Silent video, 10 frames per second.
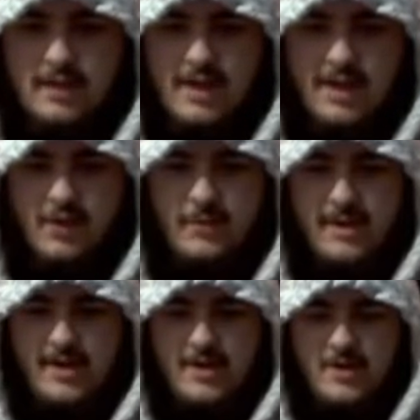Here we
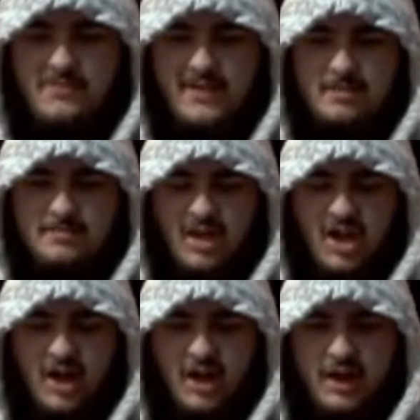go, Venom
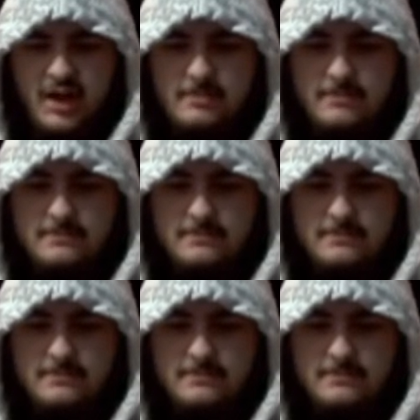time.